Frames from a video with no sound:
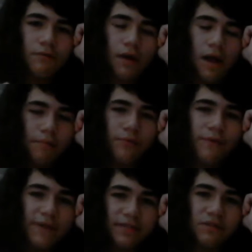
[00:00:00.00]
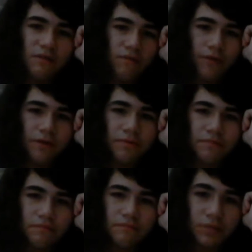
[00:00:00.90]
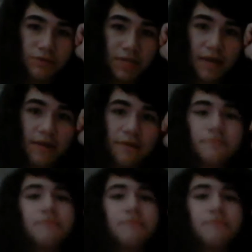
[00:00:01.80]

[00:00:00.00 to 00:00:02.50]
what I'm really into for. So yeah.